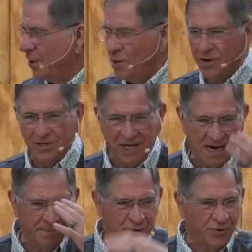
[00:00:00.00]
that we are
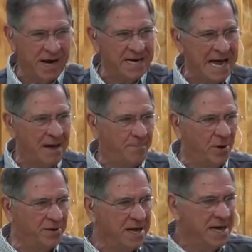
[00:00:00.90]
seeing betrayed now
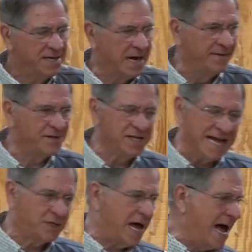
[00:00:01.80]
upon television.
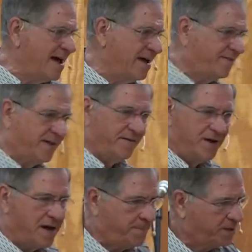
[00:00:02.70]
That's I have
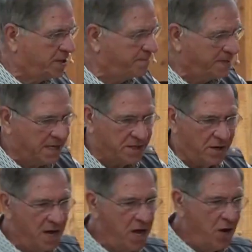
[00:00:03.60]
given up attempting to